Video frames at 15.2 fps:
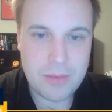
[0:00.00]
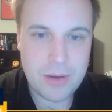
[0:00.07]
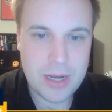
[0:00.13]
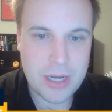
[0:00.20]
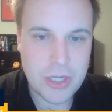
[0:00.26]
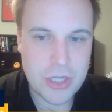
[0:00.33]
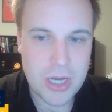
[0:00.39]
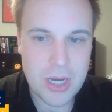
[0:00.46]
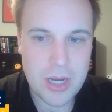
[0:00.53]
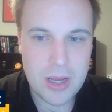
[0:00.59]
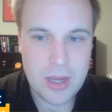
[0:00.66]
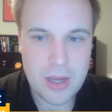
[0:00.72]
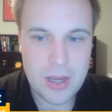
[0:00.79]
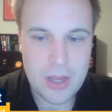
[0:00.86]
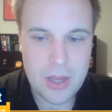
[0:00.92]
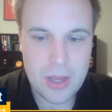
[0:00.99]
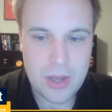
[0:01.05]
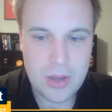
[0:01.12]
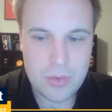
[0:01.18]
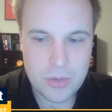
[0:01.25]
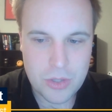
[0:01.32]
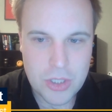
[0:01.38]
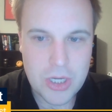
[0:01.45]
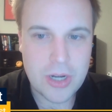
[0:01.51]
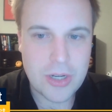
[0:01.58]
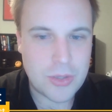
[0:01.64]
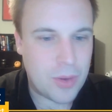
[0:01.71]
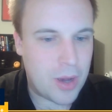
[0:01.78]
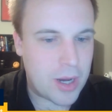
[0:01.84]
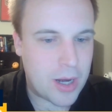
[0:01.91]
prediction was
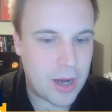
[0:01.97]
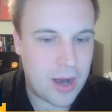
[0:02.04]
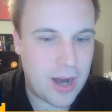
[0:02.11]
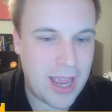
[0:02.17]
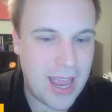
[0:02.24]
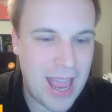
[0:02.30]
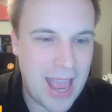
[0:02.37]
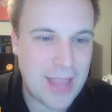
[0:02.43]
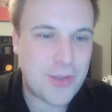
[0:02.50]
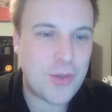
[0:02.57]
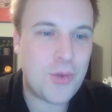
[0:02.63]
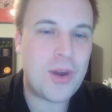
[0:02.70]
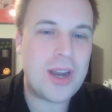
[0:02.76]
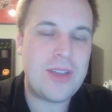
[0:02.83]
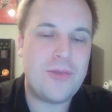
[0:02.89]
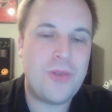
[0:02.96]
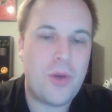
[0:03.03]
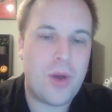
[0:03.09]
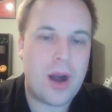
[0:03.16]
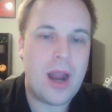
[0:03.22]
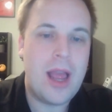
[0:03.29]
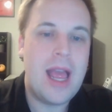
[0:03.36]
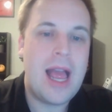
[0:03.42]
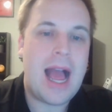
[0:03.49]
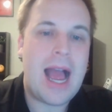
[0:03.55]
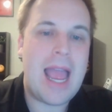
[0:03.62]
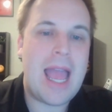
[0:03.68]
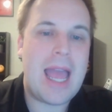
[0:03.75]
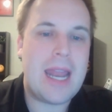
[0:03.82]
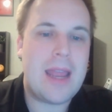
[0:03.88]
Jairus Walker at 24.
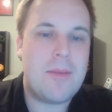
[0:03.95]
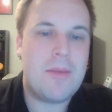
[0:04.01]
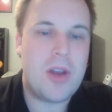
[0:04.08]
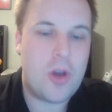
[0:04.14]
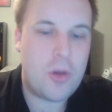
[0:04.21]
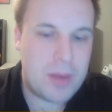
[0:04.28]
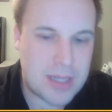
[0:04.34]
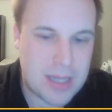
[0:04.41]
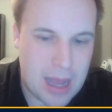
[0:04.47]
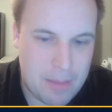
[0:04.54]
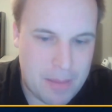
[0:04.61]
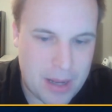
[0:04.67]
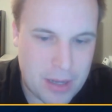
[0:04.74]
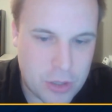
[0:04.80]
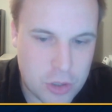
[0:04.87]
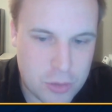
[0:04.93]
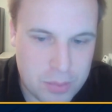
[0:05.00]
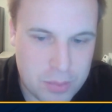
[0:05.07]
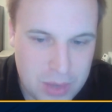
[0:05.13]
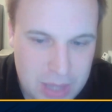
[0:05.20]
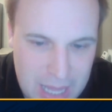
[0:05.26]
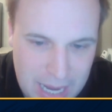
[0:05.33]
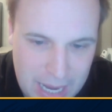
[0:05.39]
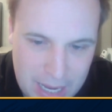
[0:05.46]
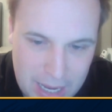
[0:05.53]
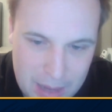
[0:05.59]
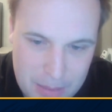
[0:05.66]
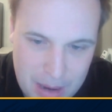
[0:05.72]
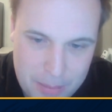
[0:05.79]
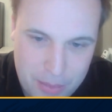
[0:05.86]
I had him and Obi Toppin splitting
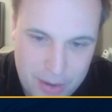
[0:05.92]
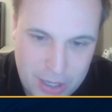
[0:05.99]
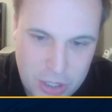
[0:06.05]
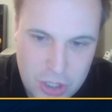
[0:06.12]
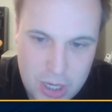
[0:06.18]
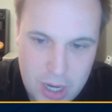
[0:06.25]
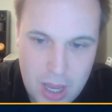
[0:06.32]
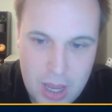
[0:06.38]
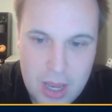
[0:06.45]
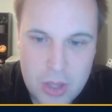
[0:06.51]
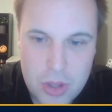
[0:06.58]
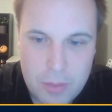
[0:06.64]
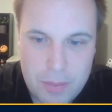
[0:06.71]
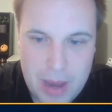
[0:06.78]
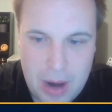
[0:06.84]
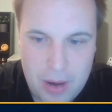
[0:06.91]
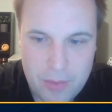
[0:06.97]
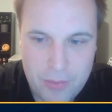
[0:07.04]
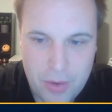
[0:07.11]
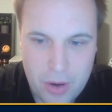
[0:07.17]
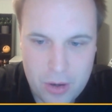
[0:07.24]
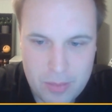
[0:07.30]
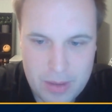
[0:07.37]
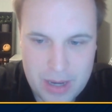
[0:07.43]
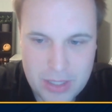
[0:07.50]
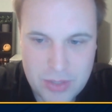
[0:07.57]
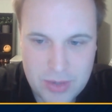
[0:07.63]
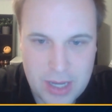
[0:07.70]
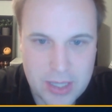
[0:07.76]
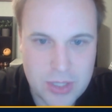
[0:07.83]
in my prediction, the power forward
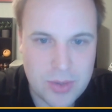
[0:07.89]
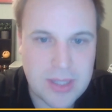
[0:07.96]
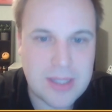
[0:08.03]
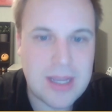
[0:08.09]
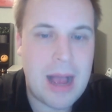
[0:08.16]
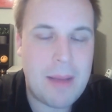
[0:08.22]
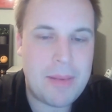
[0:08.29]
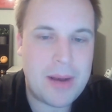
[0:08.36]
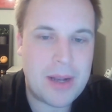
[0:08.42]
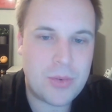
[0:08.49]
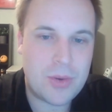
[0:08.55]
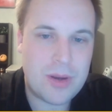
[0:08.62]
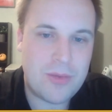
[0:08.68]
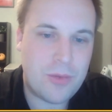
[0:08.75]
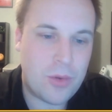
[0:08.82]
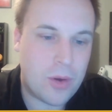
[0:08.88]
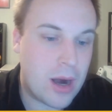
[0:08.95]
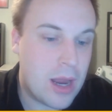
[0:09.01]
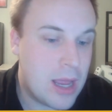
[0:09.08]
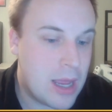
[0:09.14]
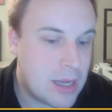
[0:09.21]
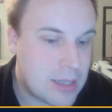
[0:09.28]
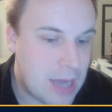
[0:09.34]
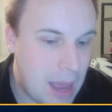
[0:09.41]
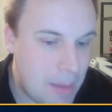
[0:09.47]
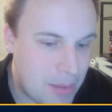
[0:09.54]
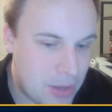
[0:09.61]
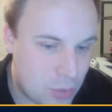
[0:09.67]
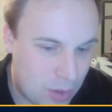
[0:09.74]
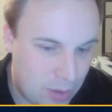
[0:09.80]
minutes. So I also had Toppin at 24.
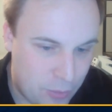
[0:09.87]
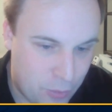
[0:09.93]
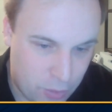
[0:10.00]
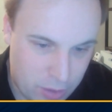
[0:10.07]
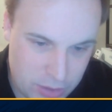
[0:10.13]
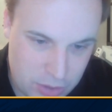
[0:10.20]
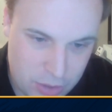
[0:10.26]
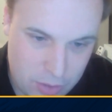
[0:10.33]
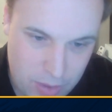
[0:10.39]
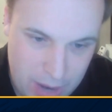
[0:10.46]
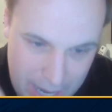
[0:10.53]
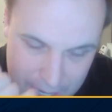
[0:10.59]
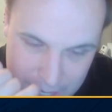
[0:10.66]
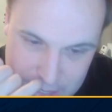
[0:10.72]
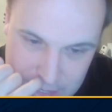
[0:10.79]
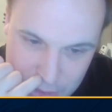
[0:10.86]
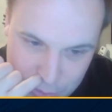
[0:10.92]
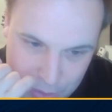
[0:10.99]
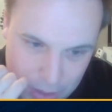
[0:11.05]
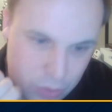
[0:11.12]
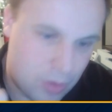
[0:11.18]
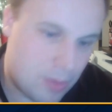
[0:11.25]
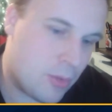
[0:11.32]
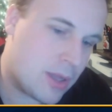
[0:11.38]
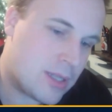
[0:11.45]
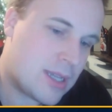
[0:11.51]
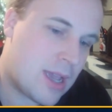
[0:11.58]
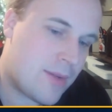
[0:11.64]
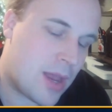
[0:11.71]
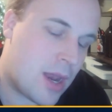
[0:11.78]
Toppin 24 is great. He's at
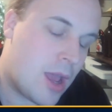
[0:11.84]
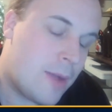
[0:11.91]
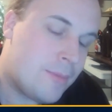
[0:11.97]
23.7.